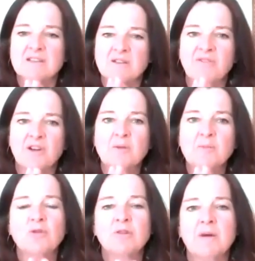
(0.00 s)
to
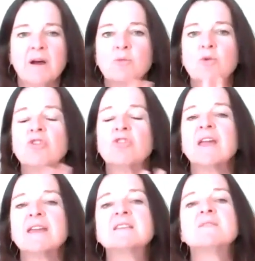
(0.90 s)
follow my more
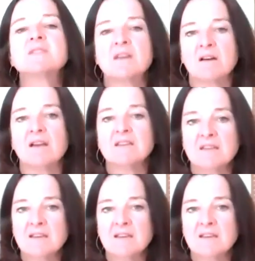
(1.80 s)
creative side,